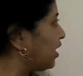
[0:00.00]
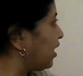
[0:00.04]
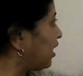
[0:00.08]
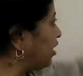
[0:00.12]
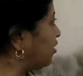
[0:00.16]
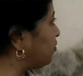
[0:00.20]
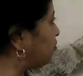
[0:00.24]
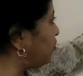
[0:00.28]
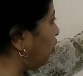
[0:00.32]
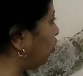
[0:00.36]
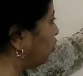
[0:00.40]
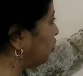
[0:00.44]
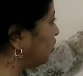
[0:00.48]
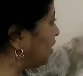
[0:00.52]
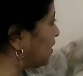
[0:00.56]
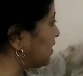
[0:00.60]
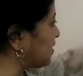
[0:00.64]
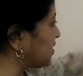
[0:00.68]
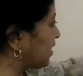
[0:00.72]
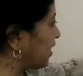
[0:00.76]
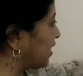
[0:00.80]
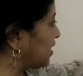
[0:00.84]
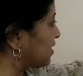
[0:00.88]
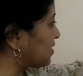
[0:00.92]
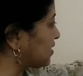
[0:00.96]
in both
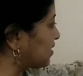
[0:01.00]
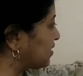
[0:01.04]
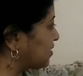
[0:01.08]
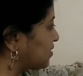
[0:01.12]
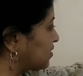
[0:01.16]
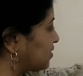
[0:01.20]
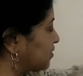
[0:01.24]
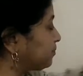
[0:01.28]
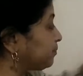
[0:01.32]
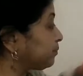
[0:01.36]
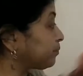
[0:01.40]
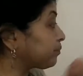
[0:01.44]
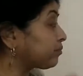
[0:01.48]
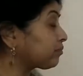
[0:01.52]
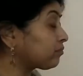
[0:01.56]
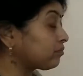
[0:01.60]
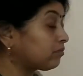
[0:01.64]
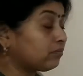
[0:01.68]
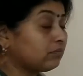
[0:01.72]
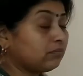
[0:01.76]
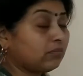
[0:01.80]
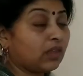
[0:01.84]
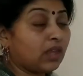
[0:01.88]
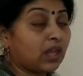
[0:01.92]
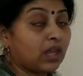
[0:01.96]
these cases.
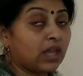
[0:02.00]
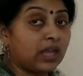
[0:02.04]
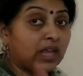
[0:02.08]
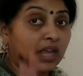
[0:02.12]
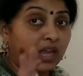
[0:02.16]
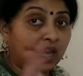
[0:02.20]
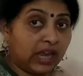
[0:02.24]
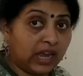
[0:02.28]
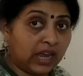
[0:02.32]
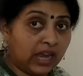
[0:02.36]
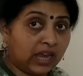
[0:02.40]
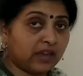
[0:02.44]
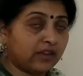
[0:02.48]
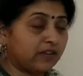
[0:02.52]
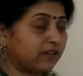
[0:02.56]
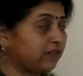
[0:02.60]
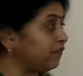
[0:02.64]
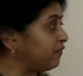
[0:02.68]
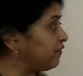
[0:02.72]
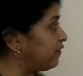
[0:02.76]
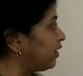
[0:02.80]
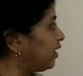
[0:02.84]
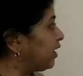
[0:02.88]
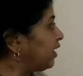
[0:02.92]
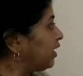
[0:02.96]

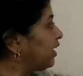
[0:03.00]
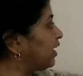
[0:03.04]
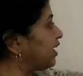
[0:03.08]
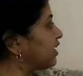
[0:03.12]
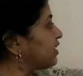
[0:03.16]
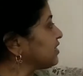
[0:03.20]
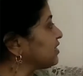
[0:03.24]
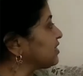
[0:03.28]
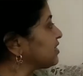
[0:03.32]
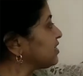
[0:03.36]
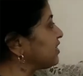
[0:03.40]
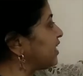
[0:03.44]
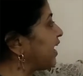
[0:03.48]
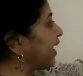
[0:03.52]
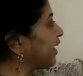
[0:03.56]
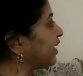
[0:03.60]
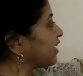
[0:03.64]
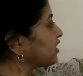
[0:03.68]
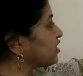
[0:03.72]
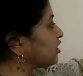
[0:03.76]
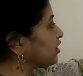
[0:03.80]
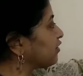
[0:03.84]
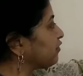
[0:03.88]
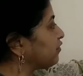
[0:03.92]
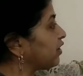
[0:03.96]
If it is
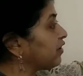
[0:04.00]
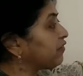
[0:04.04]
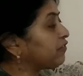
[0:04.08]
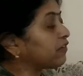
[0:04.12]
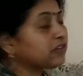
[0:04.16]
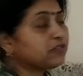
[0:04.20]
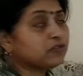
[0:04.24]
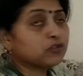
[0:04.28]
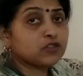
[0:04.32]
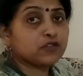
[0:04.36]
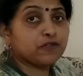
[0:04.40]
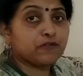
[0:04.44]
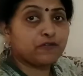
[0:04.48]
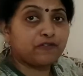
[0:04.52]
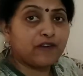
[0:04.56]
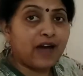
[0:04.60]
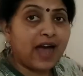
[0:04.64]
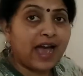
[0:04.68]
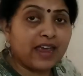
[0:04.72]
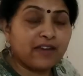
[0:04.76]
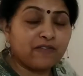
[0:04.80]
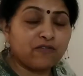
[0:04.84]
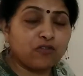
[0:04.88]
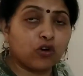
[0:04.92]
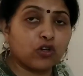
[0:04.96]
negative, if it was
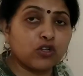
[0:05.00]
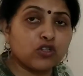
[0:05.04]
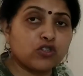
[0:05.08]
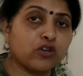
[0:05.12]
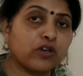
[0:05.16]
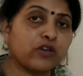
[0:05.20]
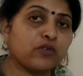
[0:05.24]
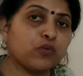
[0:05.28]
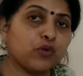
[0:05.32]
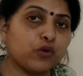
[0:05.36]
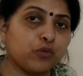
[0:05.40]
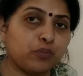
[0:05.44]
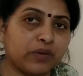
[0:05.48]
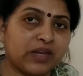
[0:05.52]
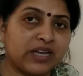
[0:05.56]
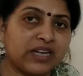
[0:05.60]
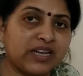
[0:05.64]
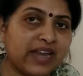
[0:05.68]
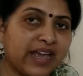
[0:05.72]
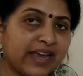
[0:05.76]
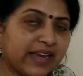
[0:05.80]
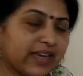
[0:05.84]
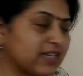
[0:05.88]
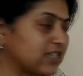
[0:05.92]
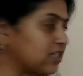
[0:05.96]
5 also, it would be
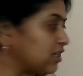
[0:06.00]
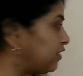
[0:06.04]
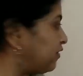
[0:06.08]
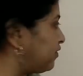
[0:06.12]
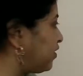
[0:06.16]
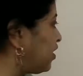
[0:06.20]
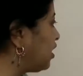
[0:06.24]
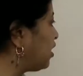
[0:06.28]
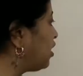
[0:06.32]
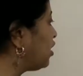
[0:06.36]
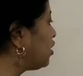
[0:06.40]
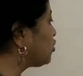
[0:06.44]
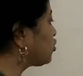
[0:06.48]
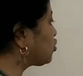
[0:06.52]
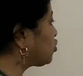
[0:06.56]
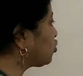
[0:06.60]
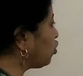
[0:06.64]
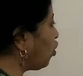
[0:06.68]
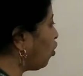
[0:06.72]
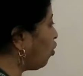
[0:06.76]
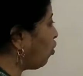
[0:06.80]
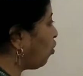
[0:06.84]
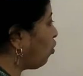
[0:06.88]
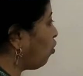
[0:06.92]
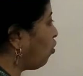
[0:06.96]
negative.
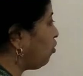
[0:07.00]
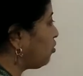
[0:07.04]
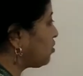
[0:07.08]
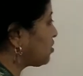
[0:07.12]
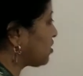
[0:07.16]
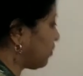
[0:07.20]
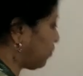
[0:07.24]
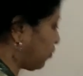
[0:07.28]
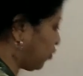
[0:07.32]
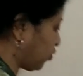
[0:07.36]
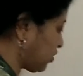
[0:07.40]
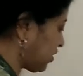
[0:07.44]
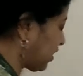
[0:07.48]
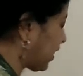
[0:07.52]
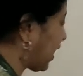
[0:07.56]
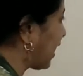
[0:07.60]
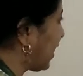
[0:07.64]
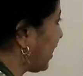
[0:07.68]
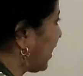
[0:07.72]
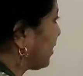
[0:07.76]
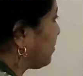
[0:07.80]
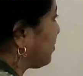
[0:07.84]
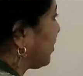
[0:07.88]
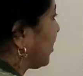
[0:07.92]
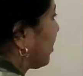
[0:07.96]
So, supposing,
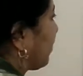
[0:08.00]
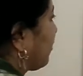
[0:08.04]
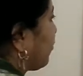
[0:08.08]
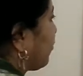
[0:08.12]
let me